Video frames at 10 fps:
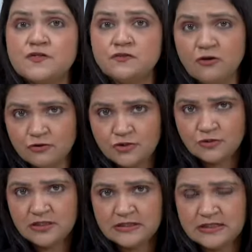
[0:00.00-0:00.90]
not
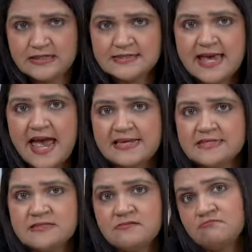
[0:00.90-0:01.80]
doing this
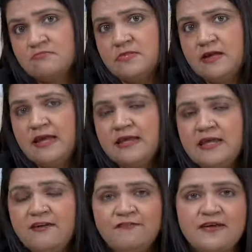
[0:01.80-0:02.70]
has an
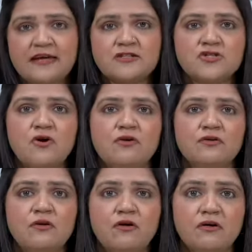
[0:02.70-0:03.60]
effect
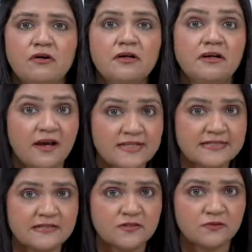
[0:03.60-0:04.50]
on your
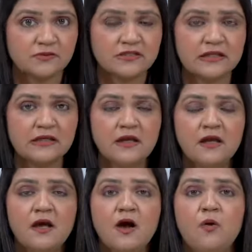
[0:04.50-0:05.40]
license holding,
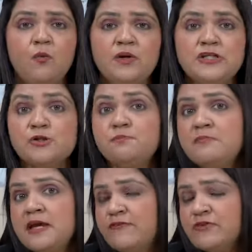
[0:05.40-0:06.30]
which
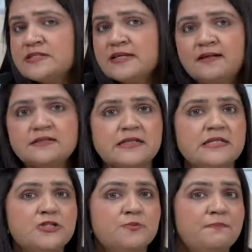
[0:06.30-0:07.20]
may result
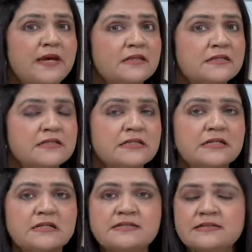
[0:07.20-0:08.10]
into
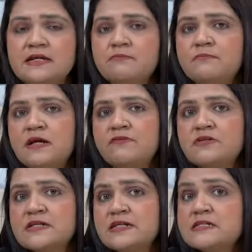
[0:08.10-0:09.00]
penalties, it may
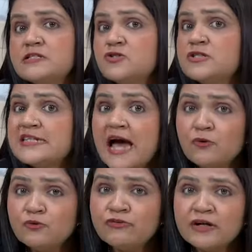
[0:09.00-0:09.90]
result into
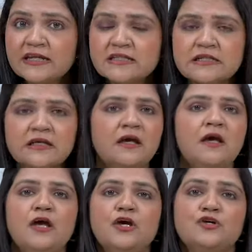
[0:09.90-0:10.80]
downgrading,
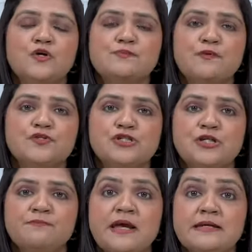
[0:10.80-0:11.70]
your
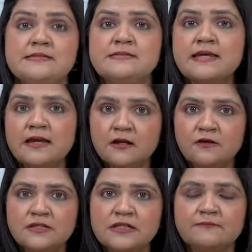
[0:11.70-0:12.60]
sponsorship license,
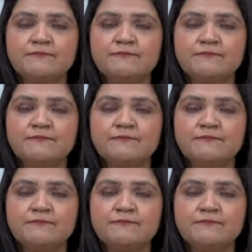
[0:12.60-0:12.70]
including